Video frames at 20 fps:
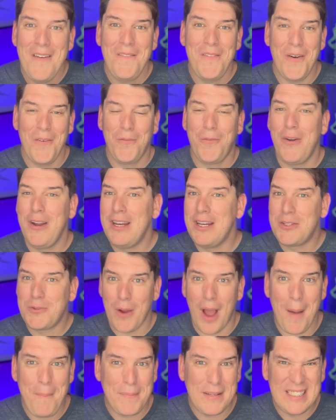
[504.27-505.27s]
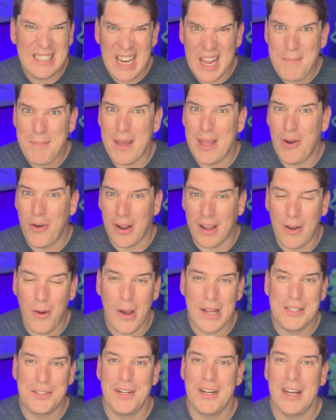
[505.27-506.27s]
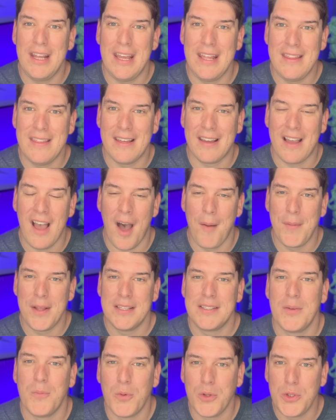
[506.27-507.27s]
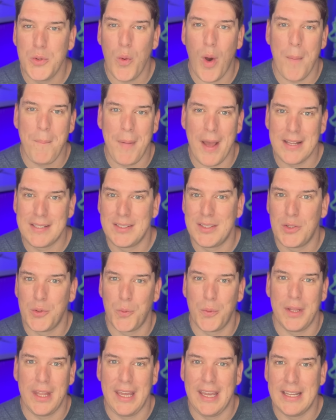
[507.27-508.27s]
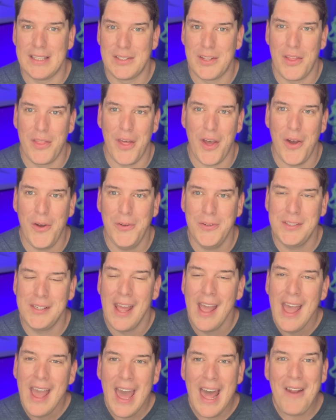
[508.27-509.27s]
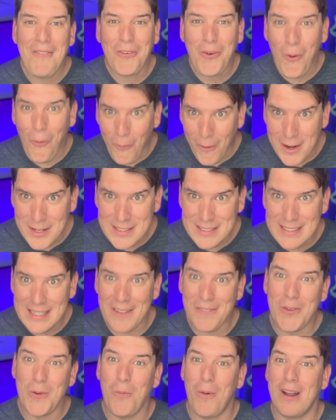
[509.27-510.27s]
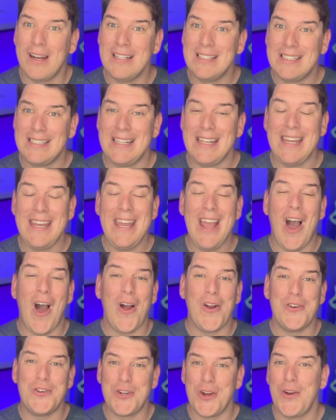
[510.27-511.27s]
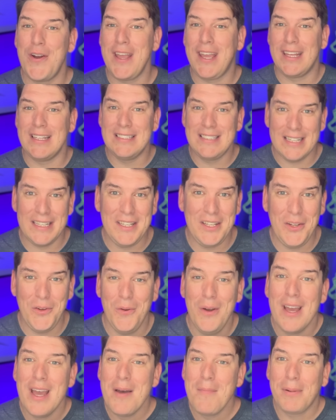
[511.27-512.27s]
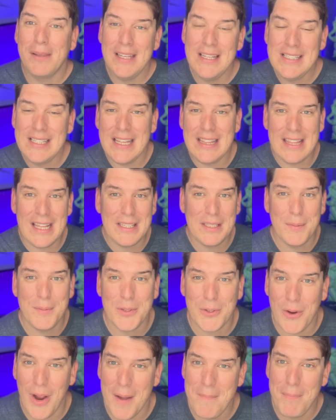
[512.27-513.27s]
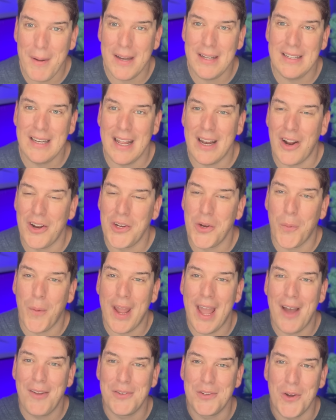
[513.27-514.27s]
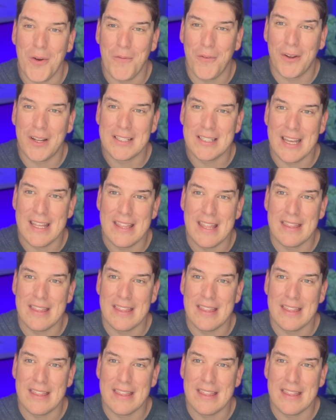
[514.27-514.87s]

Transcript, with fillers: feel free to drop a statement or a question in the comments and we'll do our best to really get to those. And of course, if you wanna see our journey continue, please hit that subscribe button and on your way out, don't forget to hit the